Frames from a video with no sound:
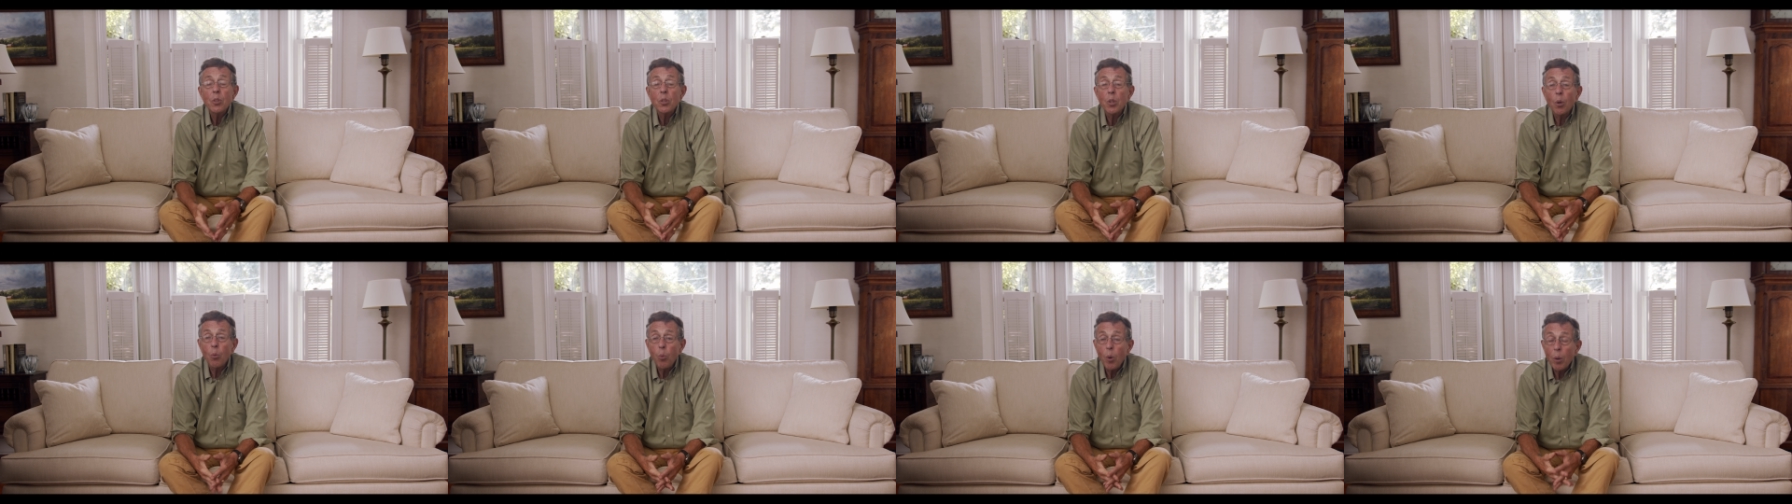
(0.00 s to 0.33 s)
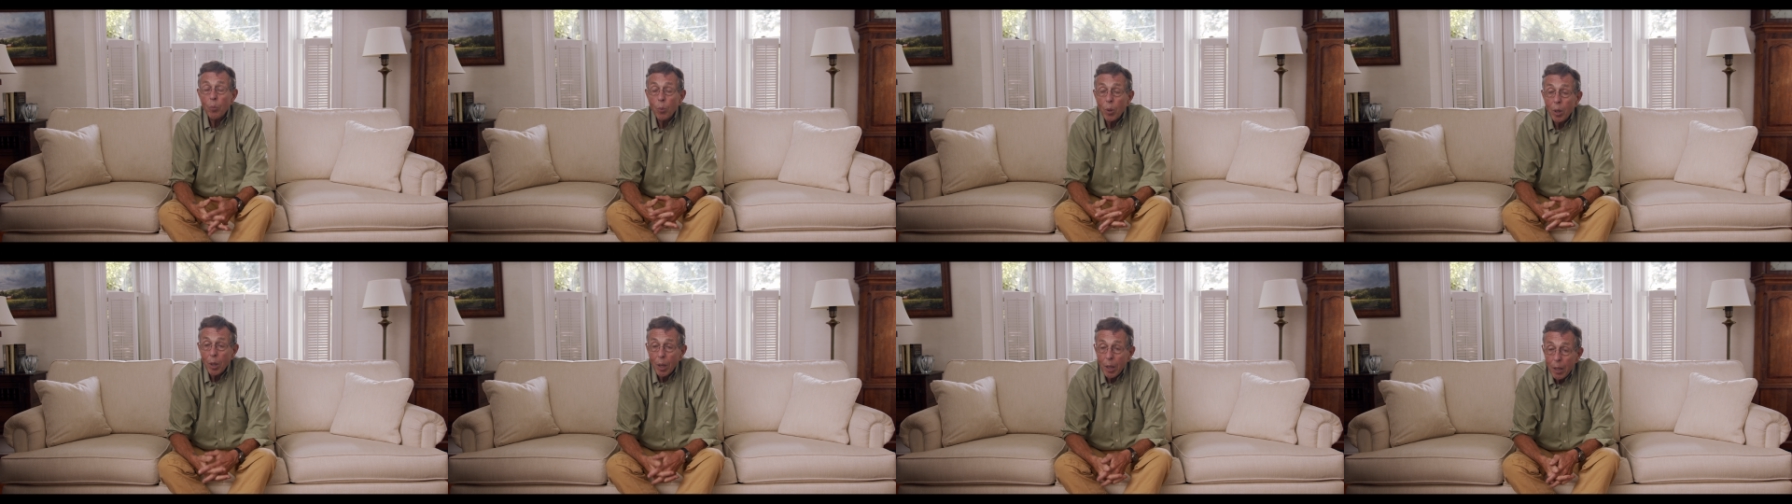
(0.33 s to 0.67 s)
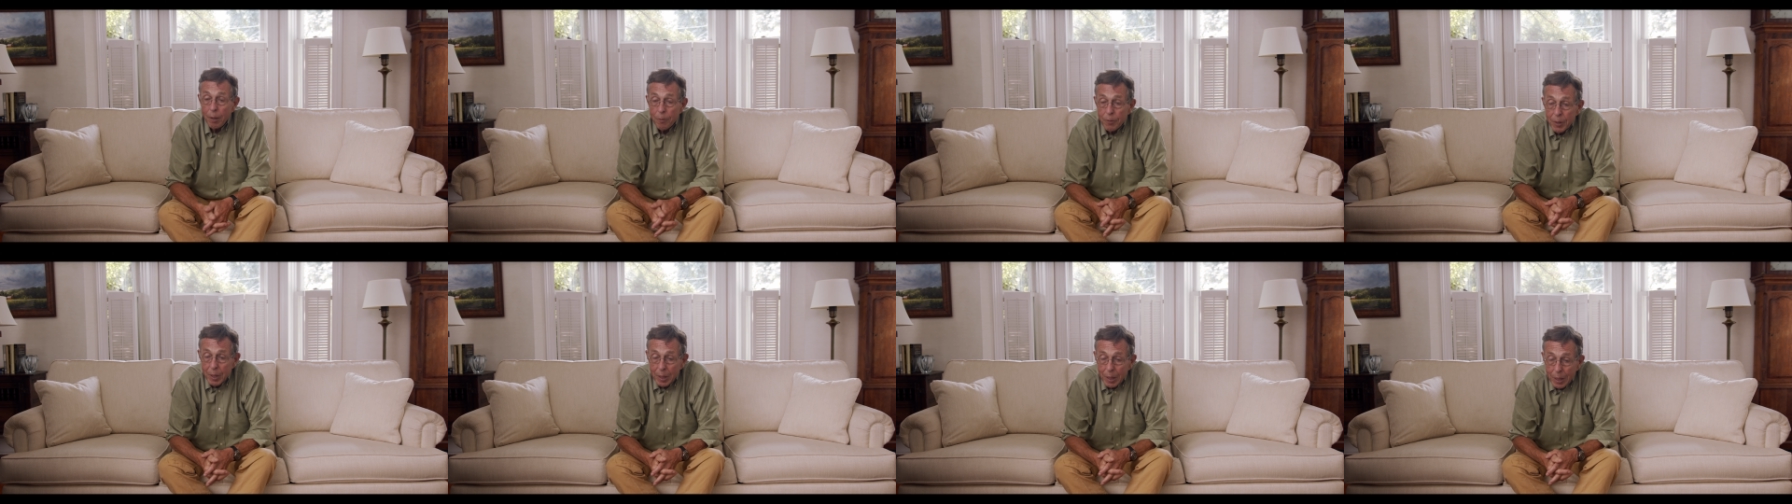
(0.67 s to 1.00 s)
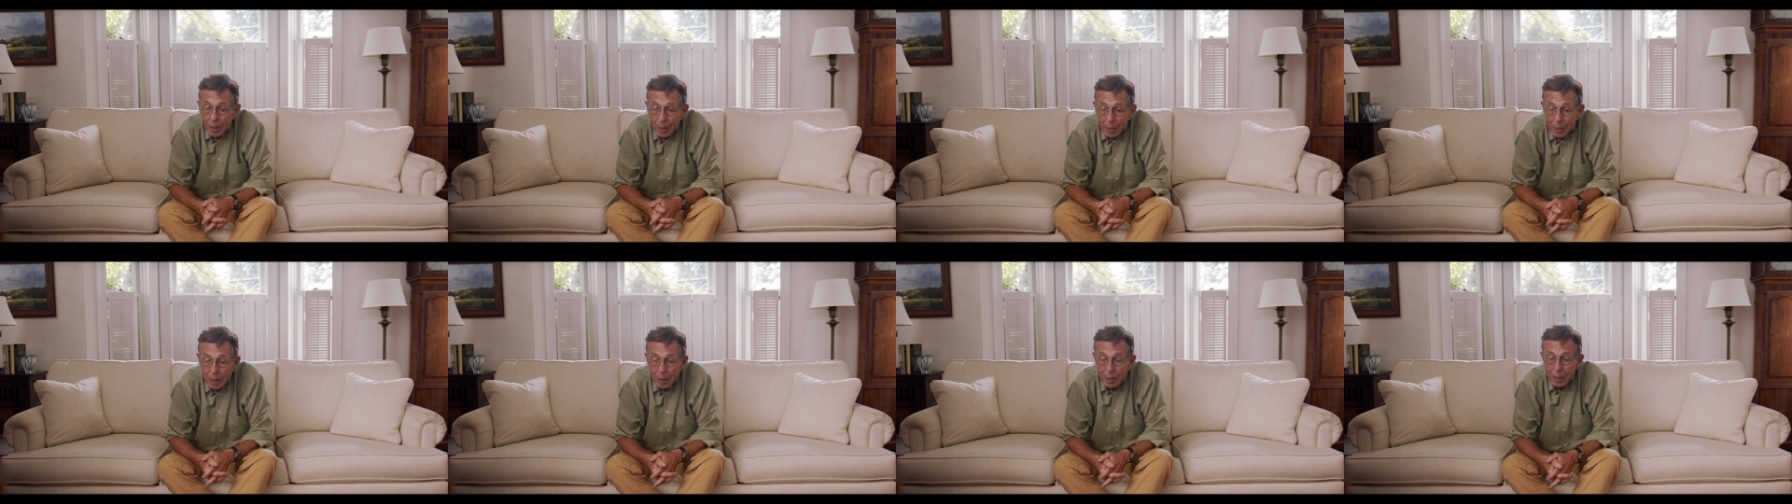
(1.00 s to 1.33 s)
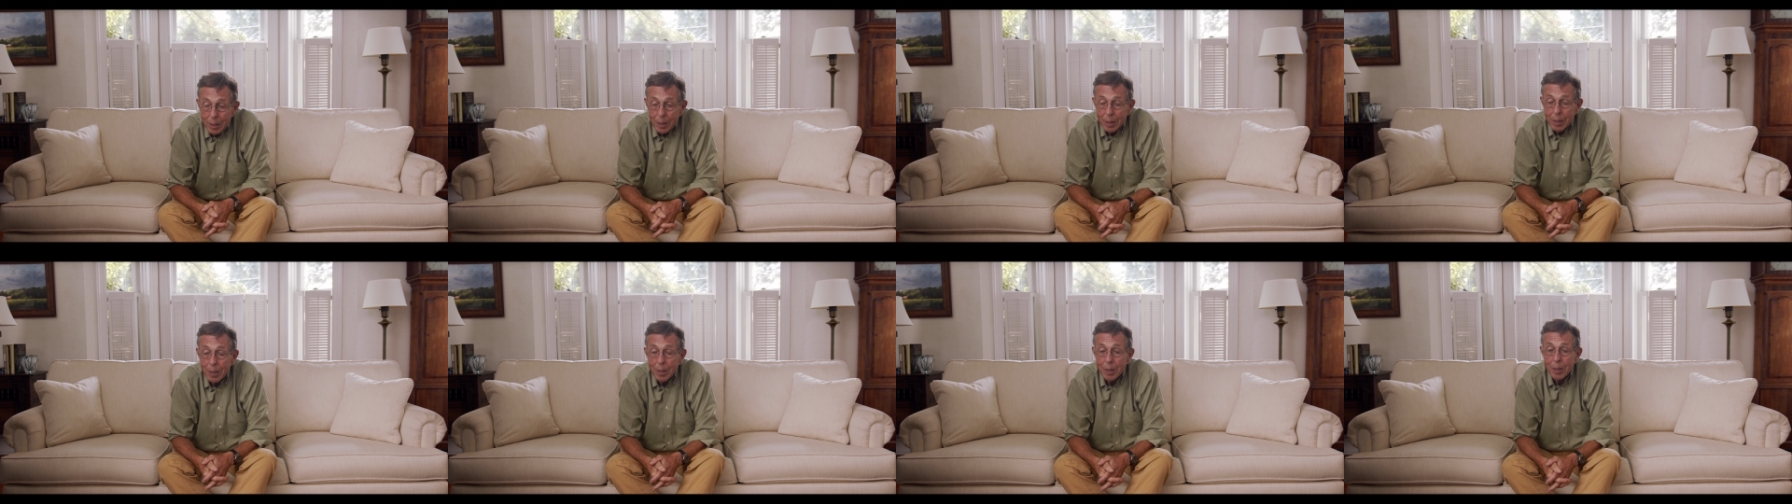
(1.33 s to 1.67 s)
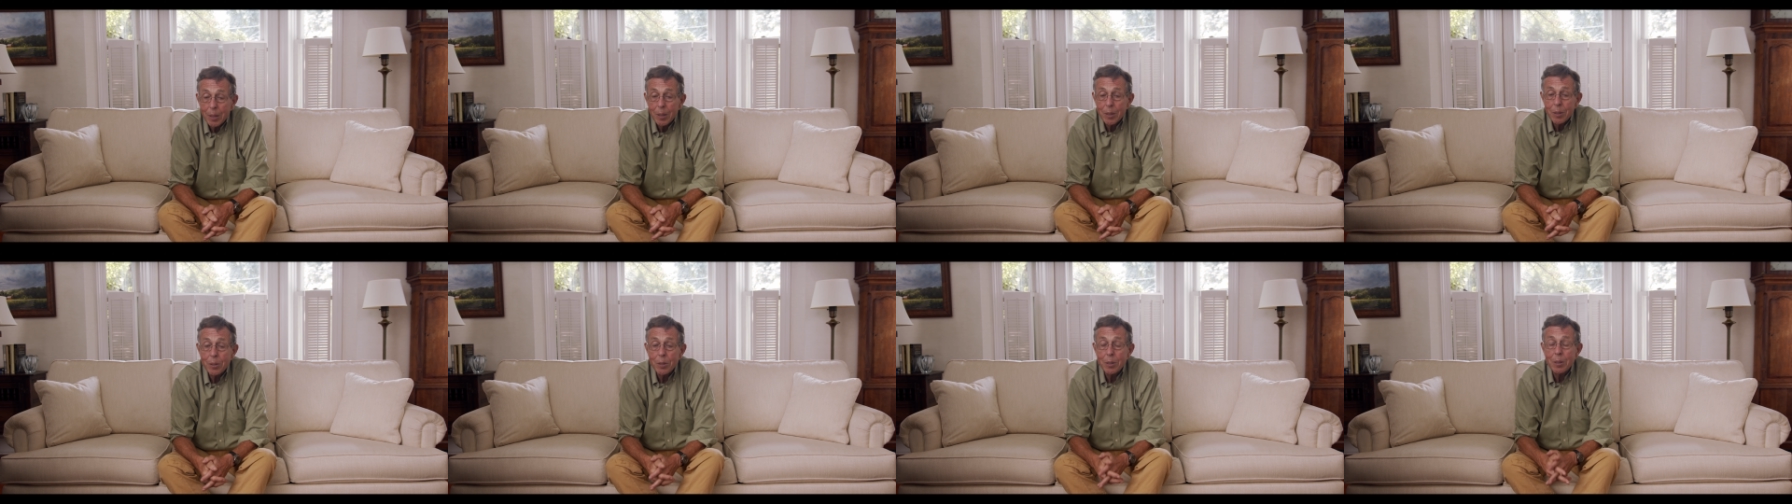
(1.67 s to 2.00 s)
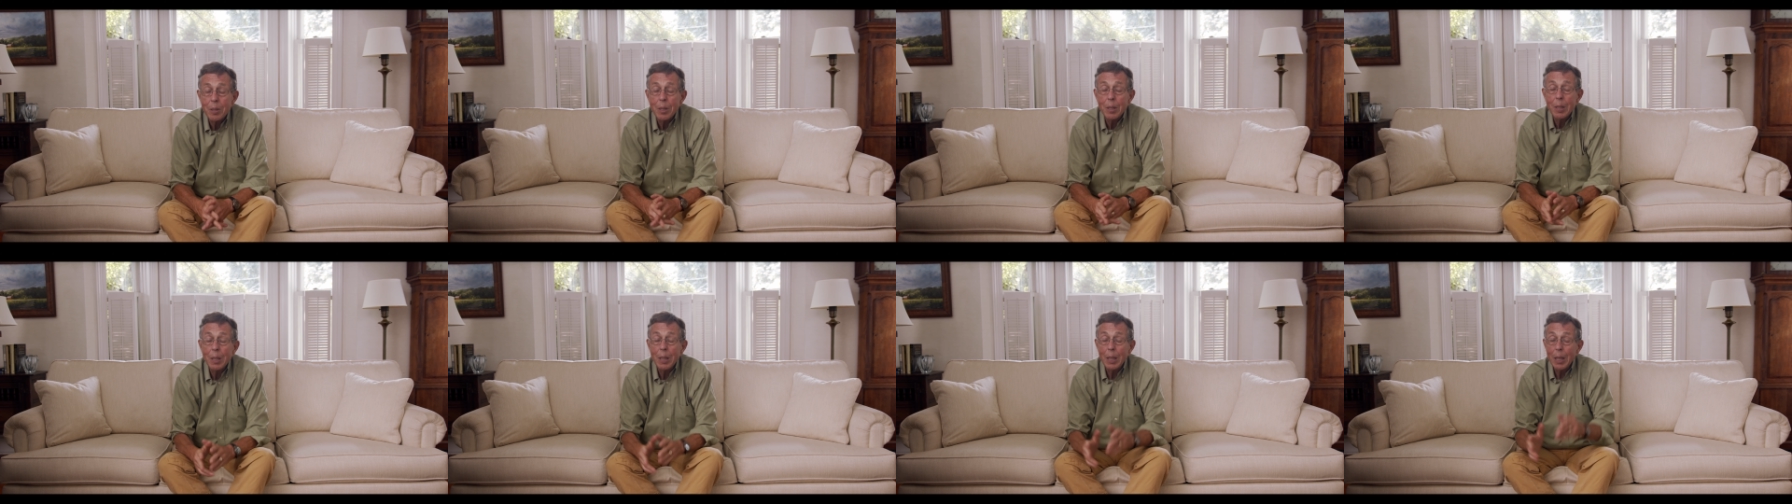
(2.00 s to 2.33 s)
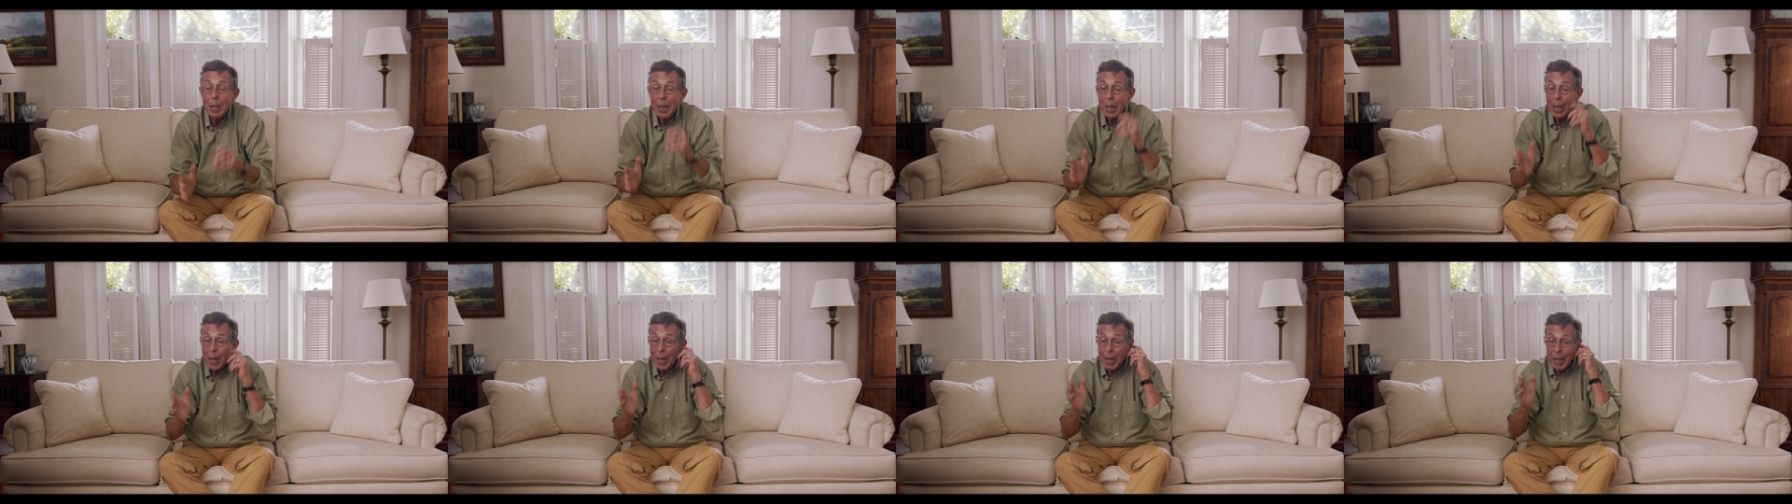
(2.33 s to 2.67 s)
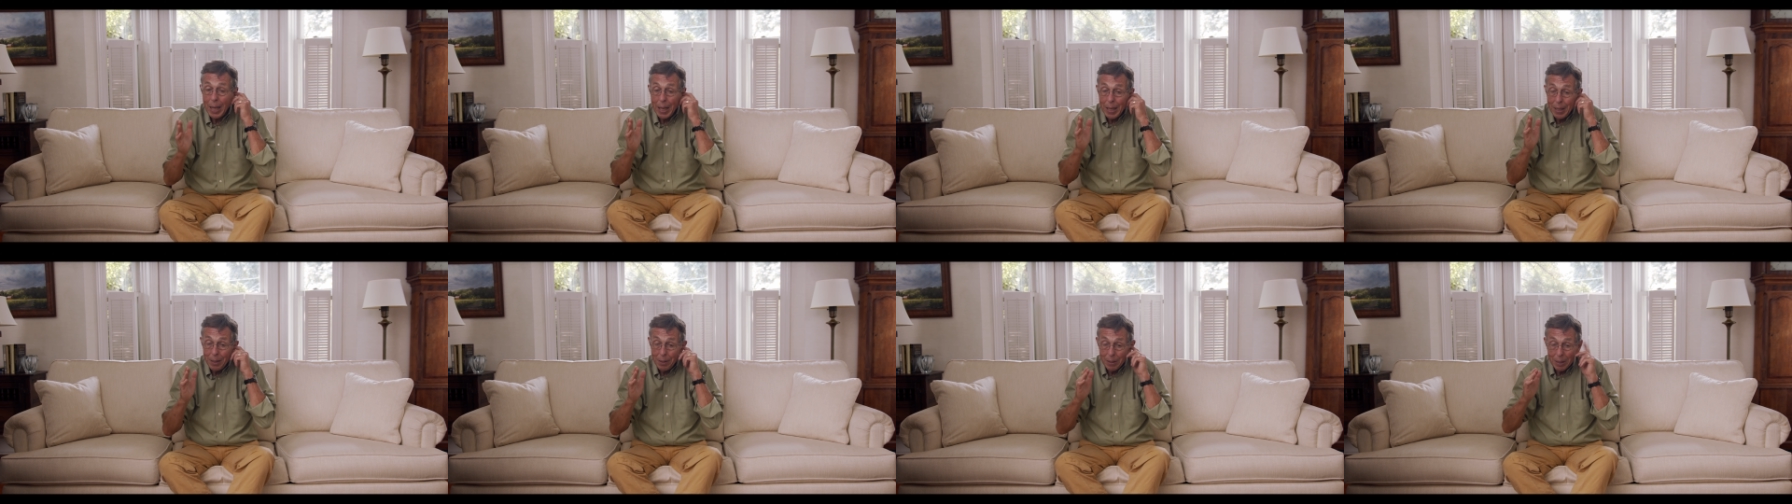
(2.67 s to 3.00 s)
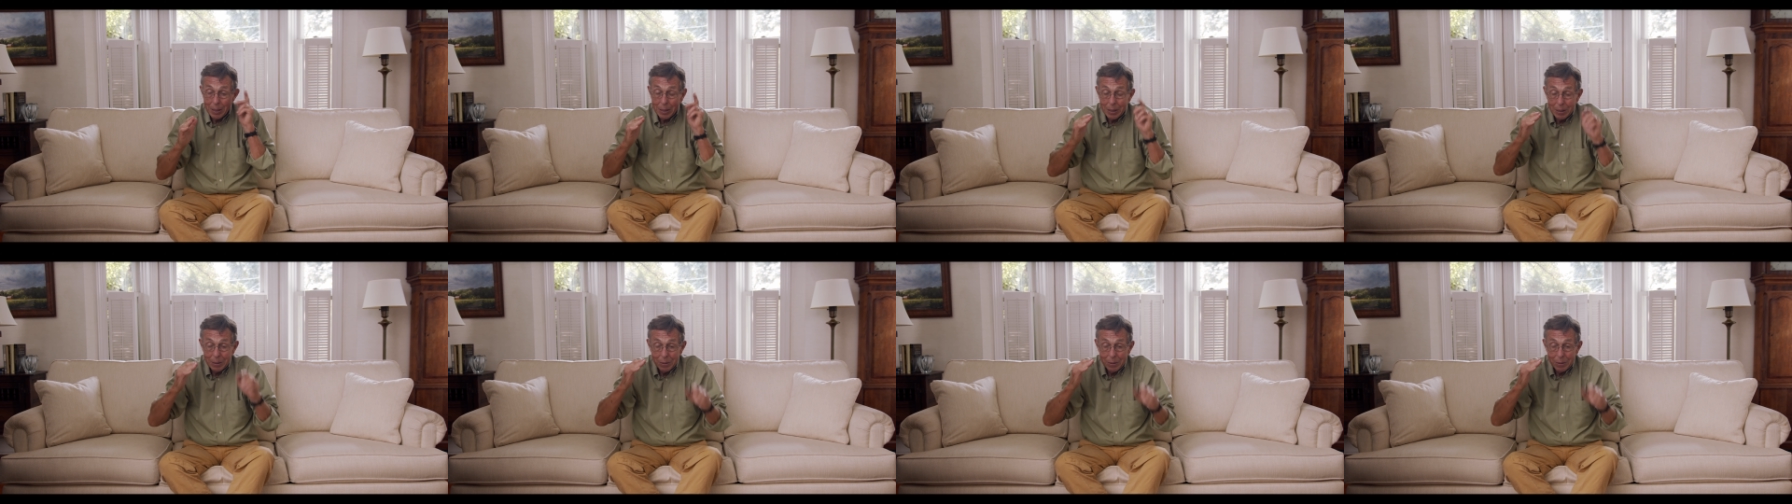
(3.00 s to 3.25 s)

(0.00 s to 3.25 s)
So what we're living in is a